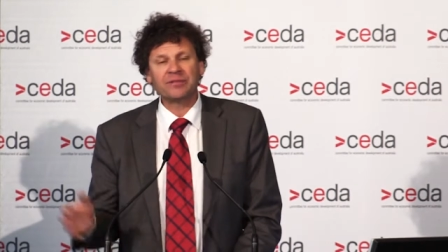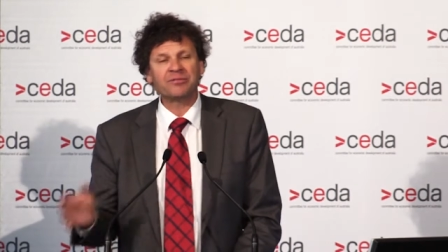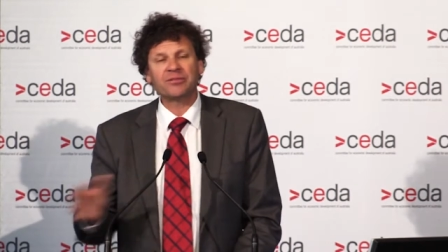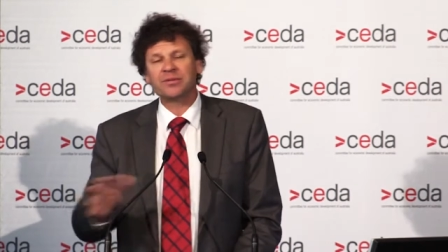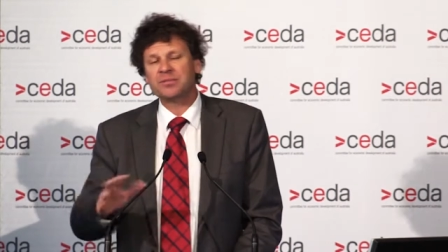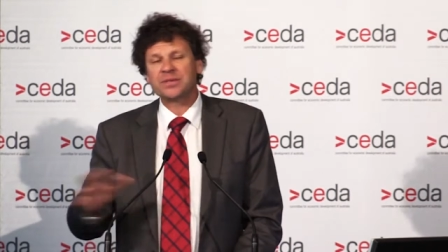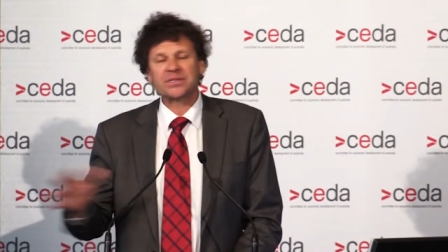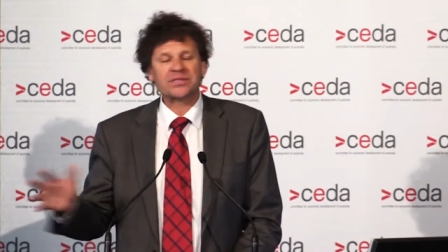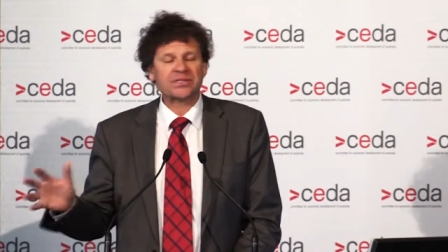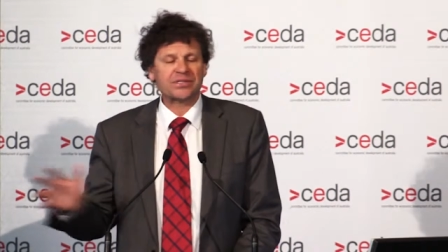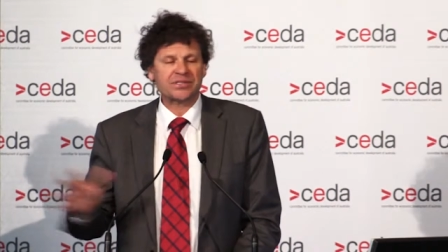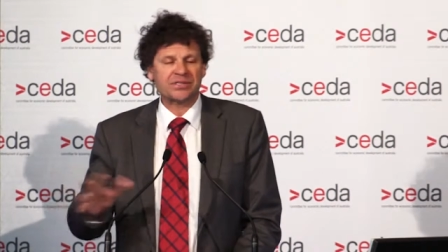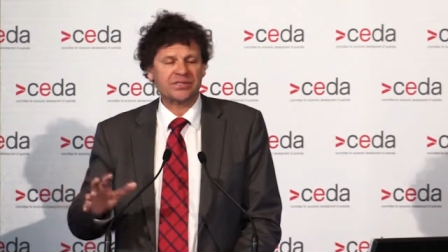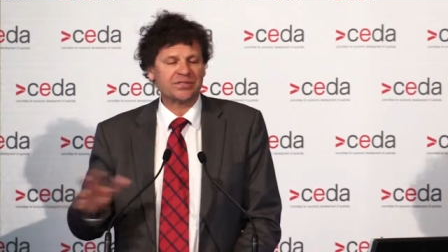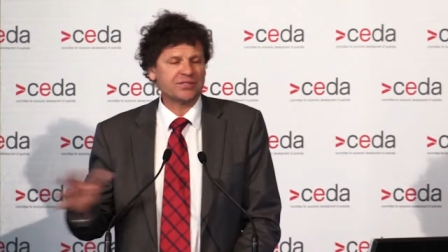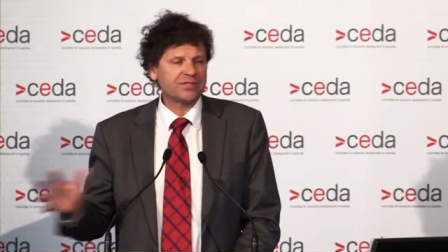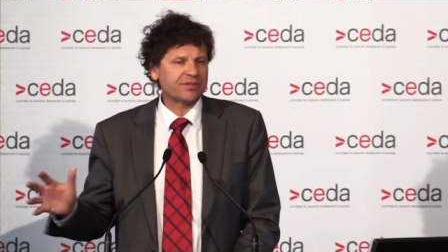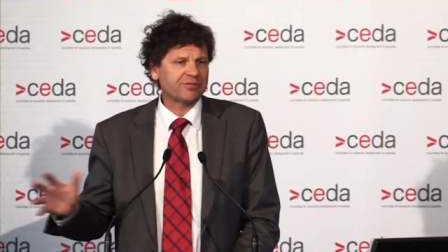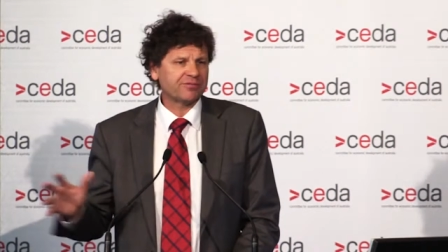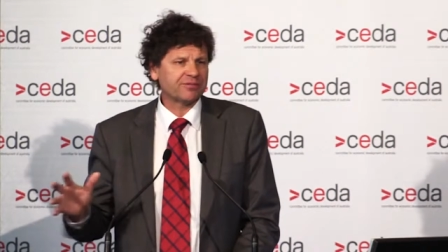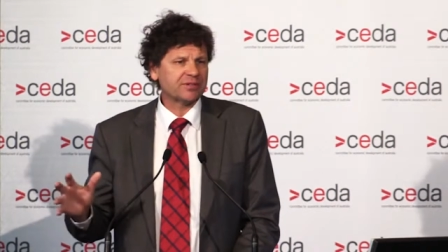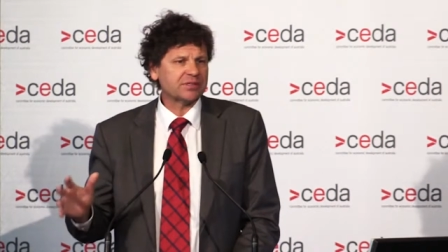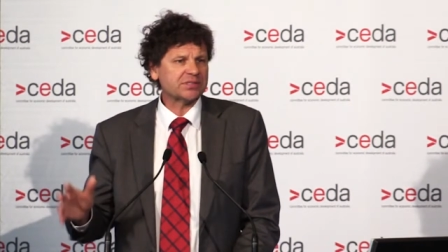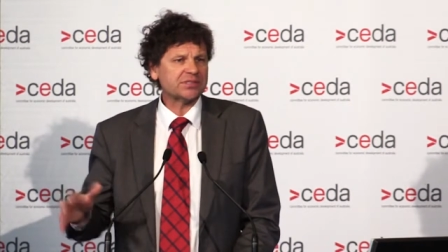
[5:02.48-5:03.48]
Every business is
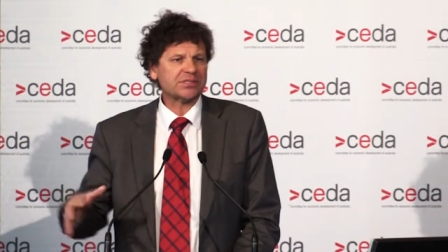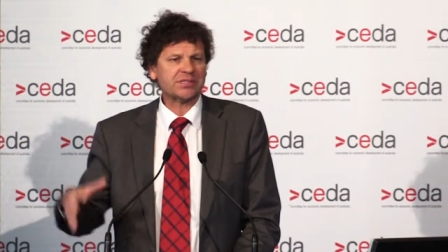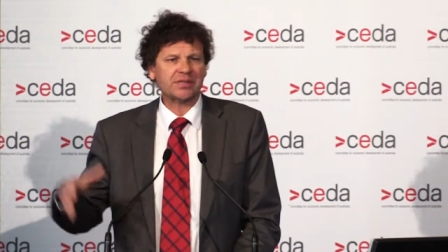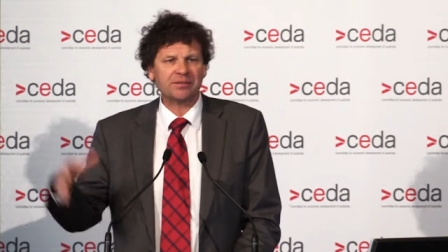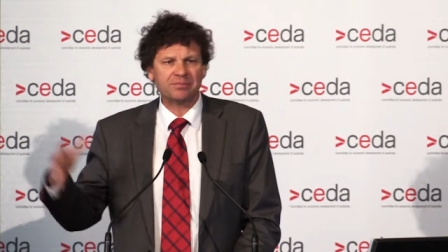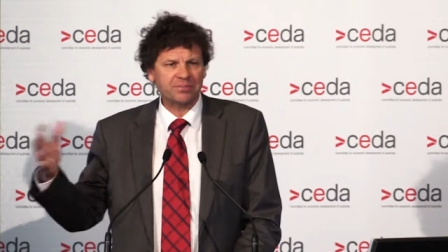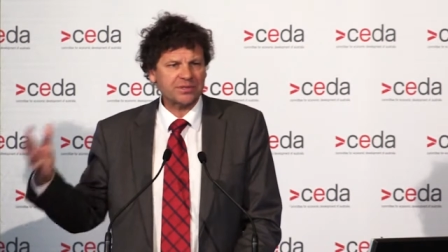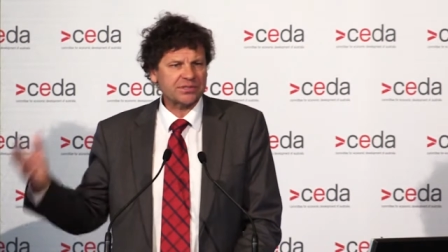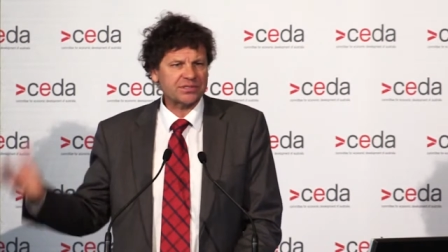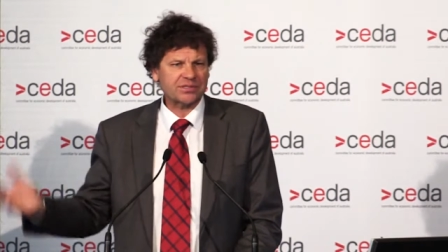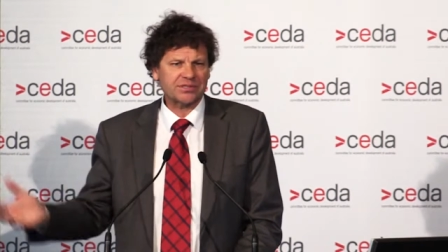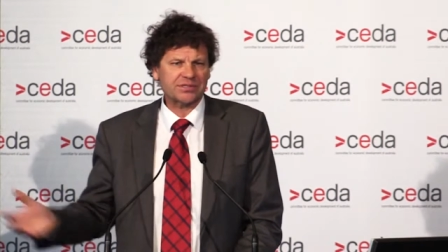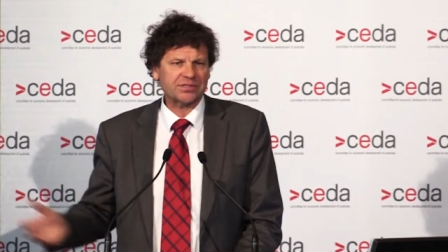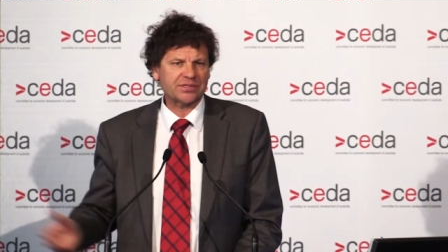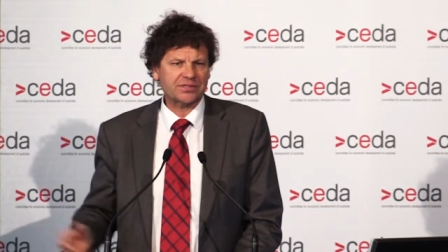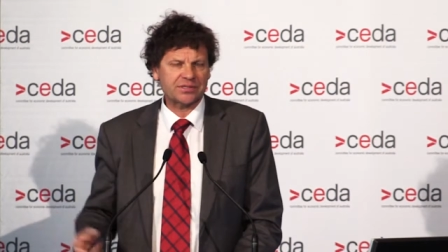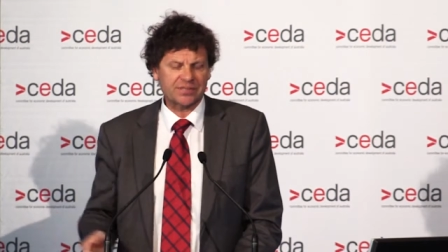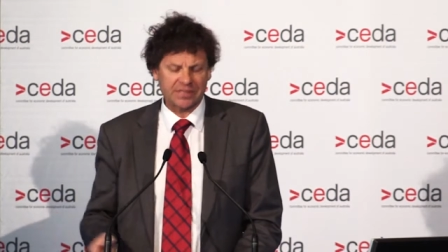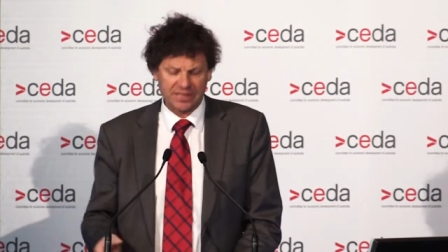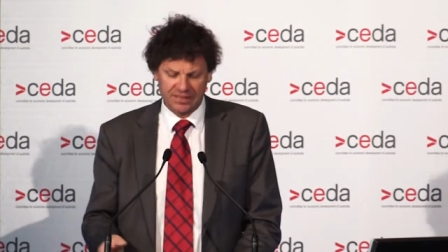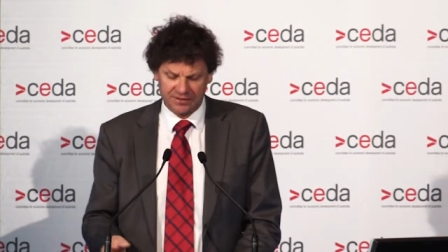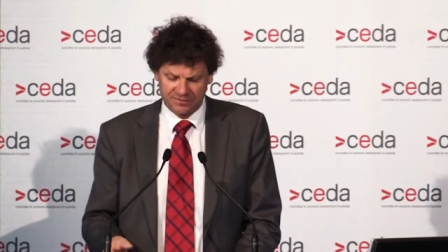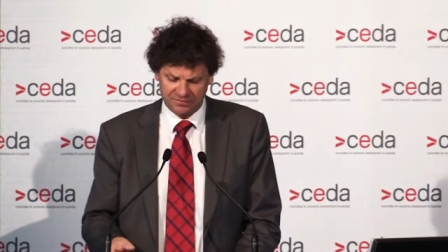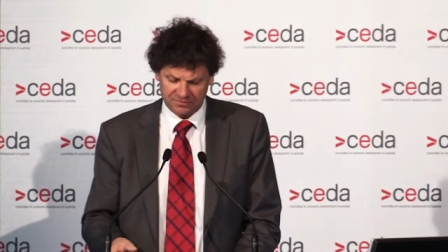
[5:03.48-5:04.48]
different. Some
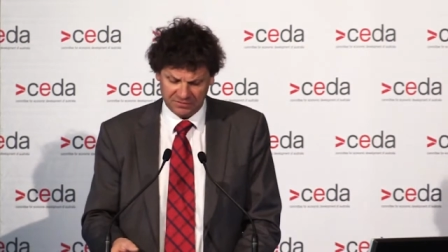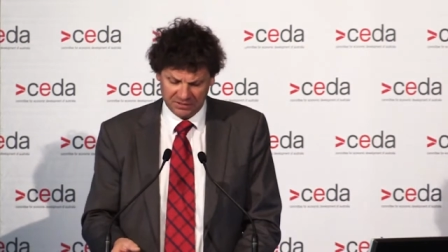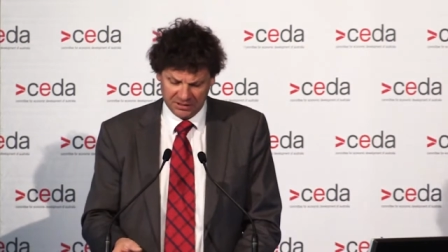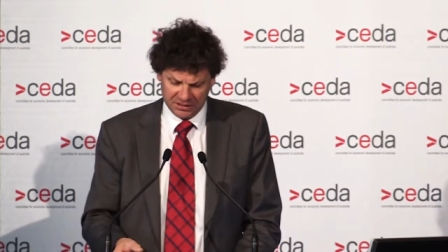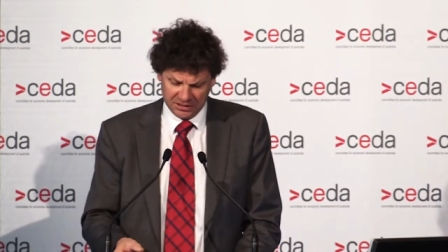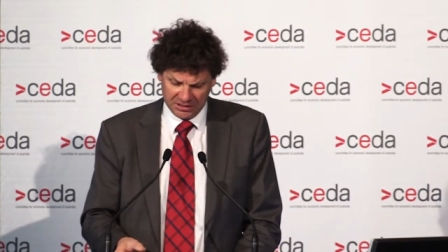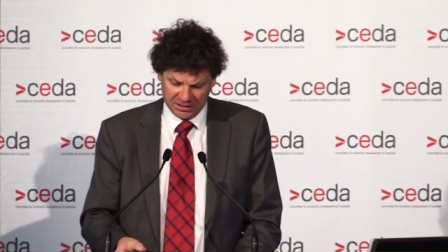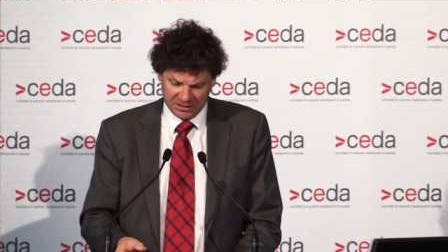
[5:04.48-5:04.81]
businesses have